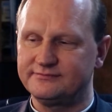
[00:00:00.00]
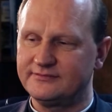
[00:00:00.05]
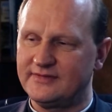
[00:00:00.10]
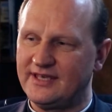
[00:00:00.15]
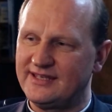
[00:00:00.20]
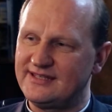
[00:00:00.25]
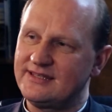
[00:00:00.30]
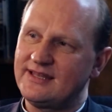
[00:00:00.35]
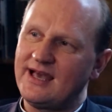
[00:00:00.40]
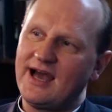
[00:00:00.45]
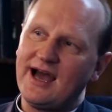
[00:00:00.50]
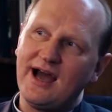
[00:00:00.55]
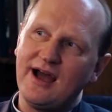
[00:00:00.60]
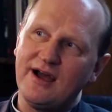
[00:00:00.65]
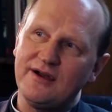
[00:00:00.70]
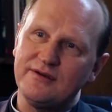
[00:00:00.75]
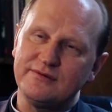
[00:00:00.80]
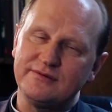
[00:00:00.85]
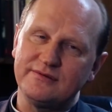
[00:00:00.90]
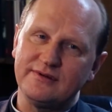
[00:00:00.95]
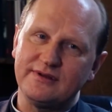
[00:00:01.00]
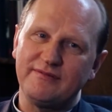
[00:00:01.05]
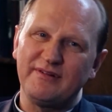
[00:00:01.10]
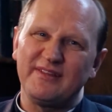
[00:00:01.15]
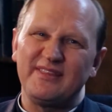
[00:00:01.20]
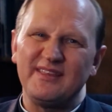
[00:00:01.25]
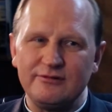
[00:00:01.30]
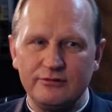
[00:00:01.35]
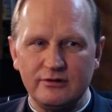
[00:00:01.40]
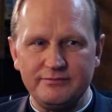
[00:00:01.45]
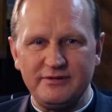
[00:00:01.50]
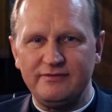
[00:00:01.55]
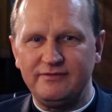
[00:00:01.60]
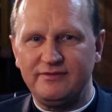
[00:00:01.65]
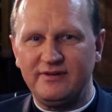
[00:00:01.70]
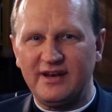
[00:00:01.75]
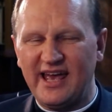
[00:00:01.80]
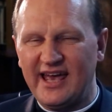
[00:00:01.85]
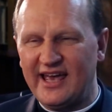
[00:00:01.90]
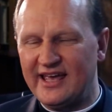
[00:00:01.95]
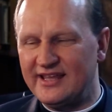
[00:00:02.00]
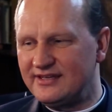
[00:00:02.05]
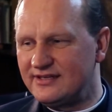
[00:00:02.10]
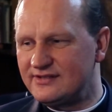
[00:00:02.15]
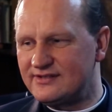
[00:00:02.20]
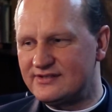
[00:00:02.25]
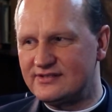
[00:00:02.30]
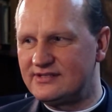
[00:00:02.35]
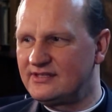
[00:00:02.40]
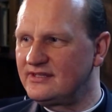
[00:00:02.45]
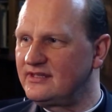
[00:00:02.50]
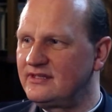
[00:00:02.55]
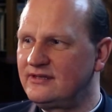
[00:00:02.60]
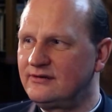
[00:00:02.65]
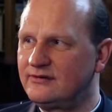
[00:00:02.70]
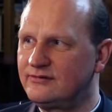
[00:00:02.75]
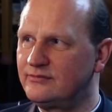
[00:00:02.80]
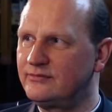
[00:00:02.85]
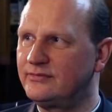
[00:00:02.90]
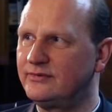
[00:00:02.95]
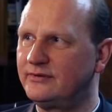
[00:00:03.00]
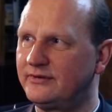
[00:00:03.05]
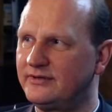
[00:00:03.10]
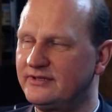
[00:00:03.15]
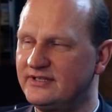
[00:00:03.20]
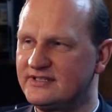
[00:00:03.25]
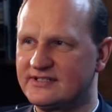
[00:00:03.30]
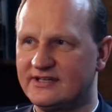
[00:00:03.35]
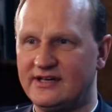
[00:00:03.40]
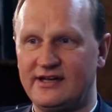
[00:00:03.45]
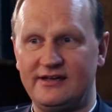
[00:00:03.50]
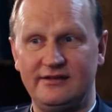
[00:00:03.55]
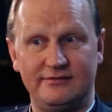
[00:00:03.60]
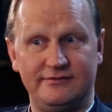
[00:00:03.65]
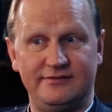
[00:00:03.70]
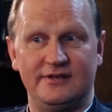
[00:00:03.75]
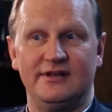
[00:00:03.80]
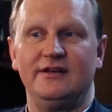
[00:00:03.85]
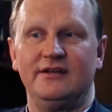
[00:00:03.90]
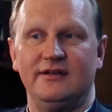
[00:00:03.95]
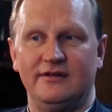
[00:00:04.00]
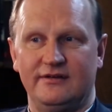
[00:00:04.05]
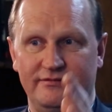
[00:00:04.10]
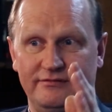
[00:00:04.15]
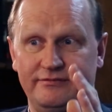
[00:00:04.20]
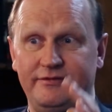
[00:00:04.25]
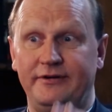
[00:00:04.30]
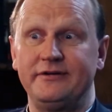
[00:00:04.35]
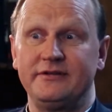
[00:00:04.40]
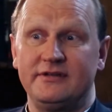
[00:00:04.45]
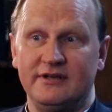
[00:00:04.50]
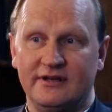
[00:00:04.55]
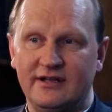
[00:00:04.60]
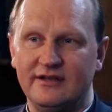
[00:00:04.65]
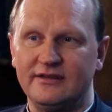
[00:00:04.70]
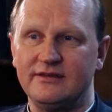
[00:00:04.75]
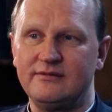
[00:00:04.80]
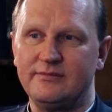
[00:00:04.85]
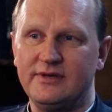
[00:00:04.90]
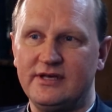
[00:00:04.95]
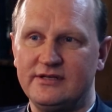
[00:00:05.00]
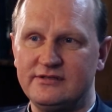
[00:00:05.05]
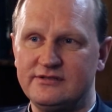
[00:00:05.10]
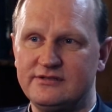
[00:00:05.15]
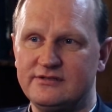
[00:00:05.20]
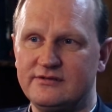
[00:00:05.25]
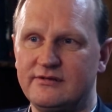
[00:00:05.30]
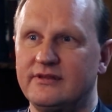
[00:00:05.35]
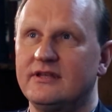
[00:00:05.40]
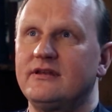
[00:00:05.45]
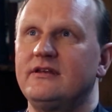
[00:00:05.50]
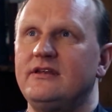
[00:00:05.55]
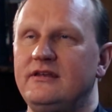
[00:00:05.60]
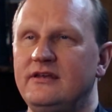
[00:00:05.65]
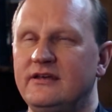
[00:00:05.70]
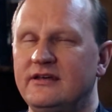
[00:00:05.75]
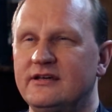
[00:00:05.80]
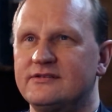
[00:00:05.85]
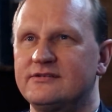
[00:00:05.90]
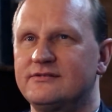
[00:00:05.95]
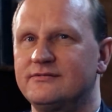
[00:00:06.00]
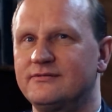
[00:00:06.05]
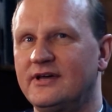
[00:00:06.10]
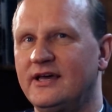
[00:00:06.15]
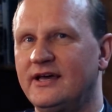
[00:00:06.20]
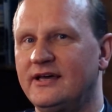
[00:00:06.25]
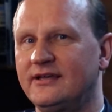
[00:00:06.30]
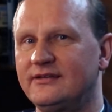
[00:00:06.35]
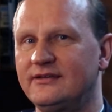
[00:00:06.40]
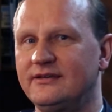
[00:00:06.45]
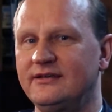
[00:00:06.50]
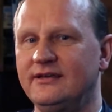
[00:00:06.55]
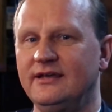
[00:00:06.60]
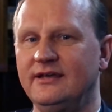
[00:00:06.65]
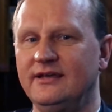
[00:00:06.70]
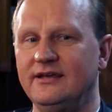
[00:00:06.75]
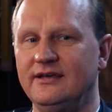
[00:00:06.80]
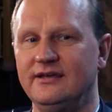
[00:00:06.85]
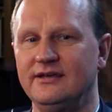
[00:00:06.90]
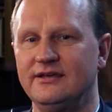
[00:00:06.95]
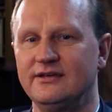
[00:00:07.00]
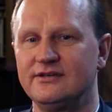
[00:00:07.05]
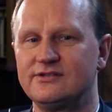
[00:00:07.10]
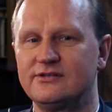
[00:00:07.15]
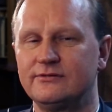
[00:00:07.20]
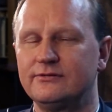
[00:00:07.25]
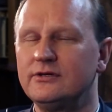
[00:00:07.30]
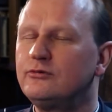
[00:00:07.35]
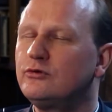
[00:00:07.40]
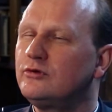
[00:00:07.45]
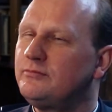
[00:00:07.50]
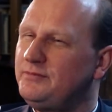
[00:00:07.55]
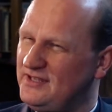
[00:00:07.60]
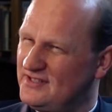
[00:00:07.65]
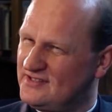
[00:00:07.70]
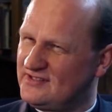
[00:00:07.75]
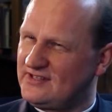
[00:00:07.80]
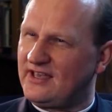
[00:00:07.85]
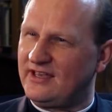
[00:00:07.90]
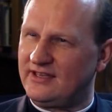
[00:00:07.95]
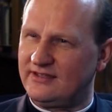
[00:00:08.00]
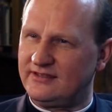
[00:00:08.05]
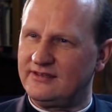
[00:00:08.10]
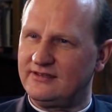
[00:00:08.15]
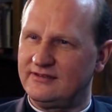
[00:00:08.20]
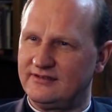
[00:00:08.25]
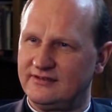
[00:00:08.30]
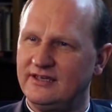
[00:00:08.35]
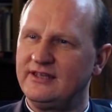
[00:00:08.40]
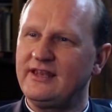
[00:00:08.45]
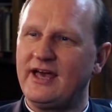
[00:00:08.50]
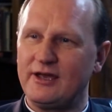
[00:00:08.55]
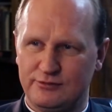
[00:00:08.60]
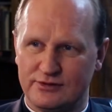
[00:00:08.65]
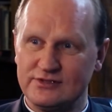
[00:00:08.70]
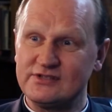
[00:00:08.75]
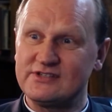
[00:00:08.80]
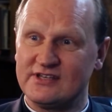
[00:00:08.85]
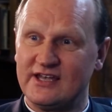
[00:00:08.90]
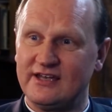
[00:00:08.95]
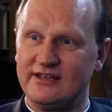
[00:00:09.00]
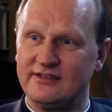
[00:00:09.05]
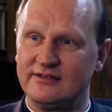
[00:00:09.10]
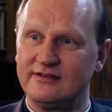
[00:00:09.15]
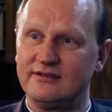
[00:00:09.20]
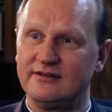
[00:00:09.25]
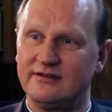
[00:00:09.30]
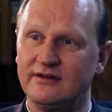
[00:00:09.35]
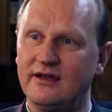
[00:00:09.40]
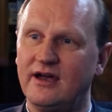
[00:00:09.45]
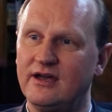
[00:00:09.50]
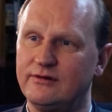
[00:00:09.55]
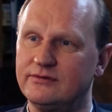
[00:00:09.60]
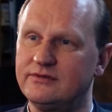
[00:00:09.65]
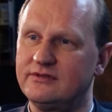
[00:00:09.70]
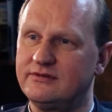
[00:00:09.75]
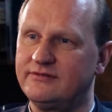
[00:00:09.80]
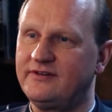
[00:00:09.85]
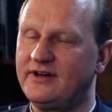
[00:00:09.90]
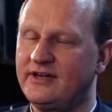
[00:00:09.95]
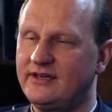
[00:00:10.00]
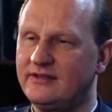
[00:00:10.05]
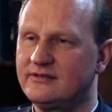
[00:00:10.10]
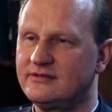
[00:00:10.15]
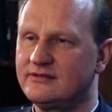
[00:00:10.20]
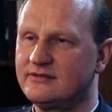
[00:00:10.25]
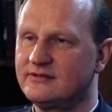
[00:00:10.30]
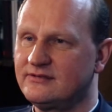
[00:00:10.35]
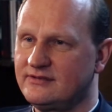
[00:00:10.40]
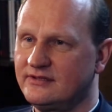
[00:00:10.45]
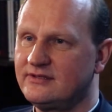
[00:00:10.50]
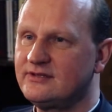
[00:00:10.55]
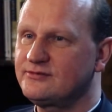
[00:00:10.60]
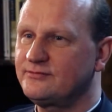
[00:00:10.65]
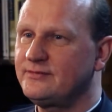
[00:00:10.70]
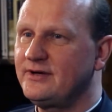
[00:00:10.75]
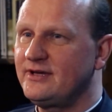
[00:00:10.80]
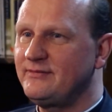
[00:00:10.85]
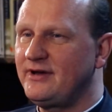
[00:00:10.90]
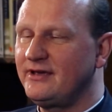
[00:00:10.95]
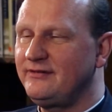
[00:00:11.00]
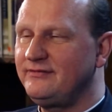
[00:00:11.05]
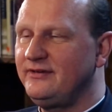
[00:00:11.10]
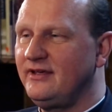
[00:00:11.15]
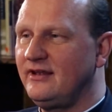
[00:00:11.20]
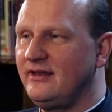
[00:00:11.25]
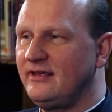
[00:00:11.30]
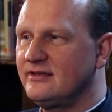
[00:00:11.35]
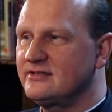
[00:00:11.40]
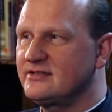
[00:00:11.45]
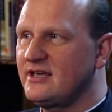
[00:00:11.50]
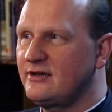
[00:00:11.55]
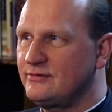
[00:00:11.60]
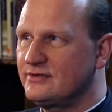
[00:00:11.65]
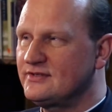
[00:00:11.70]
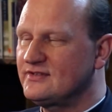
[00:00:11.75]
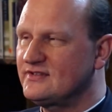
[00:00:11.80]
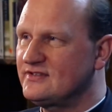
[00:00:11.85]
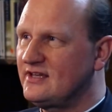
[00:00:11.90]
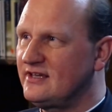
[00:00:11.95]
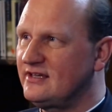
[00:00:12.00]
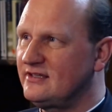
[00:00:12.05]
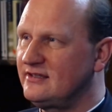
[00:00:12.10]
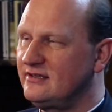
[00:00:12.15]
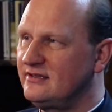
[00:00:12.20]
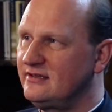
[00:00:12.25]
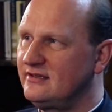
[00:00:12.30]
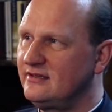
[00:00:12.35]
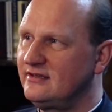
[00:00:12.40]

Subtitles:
And now everything will be flat. It's no more this kind of vertical dimension that leading us to God. So it would be sad. And I was sad. I would define this way my feelings. I was sad.